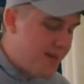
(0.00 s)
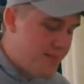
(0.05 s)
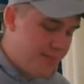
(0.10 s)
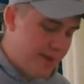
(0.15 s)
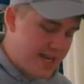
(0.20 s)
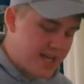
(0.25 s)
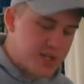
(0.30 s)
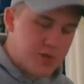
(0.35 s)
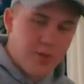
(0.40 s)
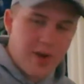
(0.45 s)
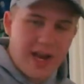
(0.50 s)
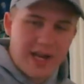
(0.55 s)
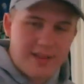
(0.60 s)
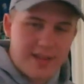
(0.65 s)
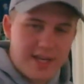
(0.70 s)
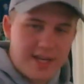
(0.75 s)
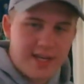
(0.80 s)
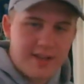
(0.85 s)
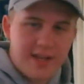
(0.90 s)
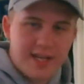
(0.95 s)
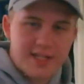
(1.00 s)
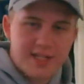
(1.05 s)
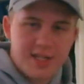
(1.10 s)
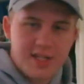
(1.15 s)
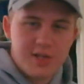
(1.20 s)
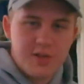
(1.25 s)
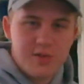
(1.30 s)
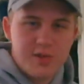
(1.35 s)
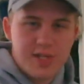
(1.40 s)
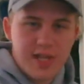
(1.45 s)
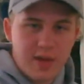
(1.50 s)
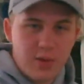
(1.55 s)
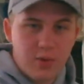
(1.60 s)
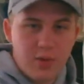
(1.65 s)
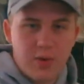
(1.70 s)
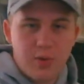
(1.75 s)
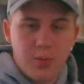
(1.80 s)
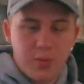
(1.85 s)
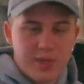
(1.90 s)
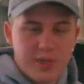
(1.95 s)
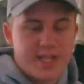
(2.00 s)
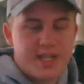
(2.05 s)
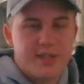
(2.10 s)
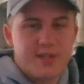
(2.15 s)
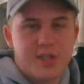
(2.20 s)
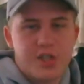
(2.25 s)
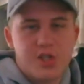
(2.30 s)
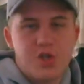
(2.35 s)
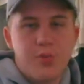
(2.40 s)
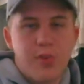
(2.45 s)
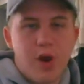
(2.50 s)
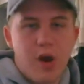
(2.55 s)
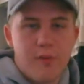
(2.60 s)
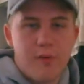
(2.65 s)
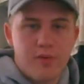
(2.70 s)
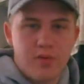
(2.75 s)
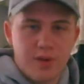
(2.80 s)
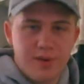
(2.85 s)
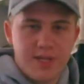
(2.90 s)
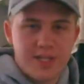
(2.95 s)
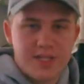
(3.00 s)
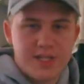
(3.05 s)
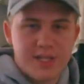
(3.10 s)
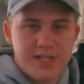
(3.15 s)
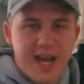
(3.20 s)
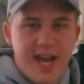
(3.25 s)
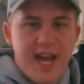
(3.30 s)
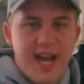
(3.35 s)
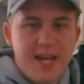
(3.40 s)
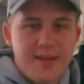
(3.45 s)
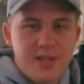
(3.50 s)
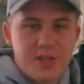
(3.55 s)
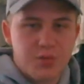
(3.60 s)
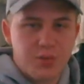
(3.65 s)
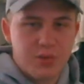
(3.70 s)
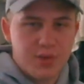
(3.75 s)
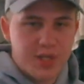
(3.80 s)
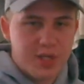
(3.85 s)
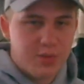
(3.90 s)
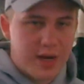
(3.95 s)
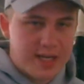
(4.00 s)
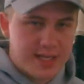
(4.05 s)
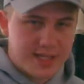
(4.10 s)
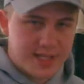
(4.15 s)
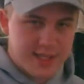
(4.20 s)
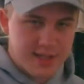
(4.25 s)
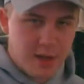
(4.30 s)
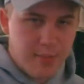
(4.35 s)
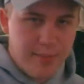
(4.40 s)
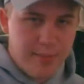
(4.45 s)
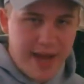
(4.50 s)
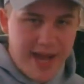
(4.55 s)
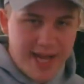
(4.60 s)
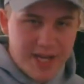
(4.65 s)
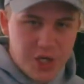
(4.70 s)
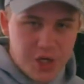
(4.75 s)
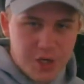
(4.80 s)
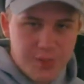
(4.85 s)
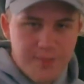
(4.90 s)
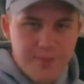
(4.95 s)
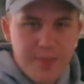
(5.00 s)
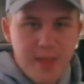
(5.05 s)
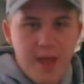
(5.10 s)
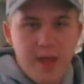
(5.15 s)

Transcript: bass rack that he likes to use that is super helpful on this because I had this really great sub patch